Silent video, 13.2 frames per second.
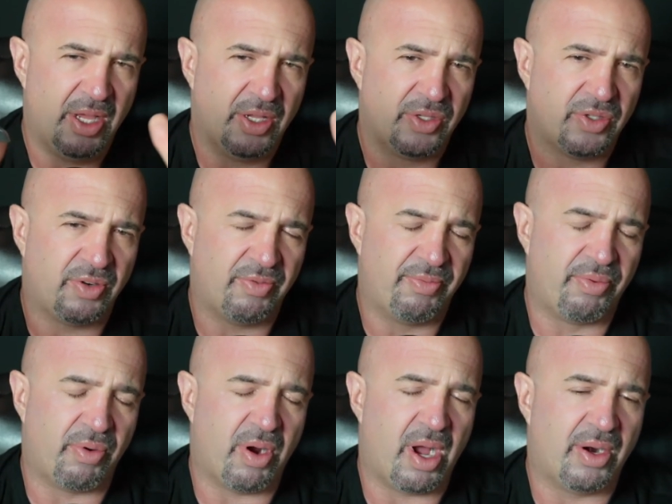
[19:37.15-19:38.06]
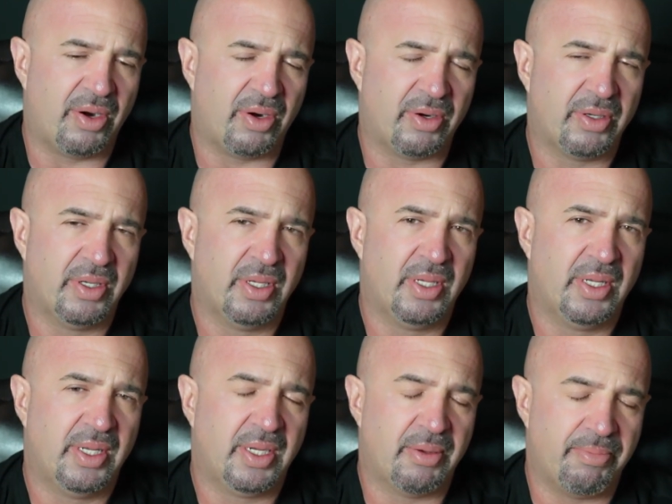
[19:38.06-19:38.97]
sort of broader
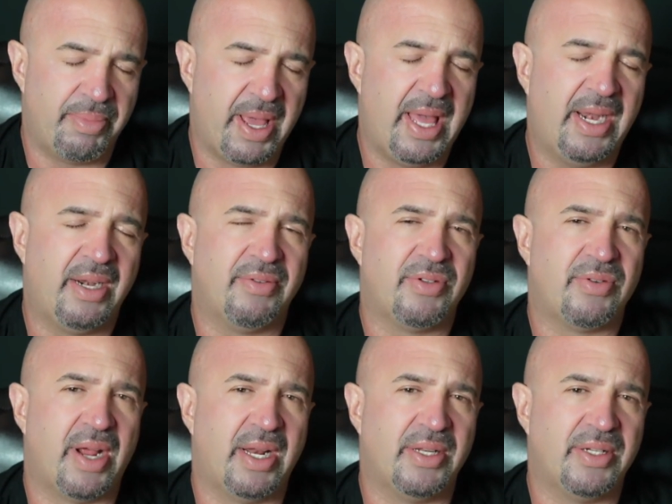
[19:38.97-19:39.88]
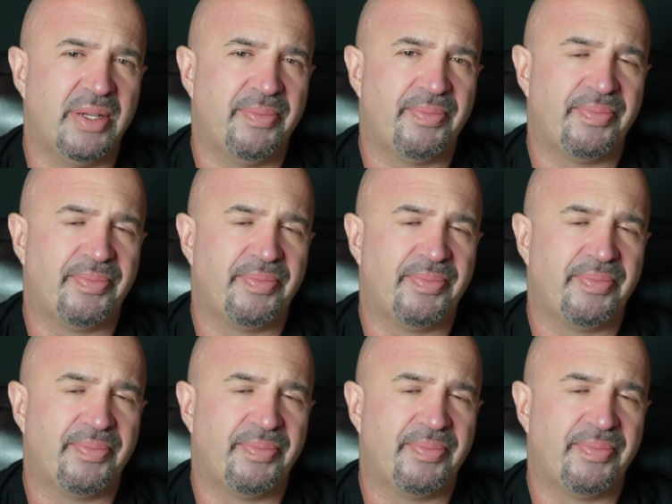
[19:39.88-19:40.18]
competitive strategy.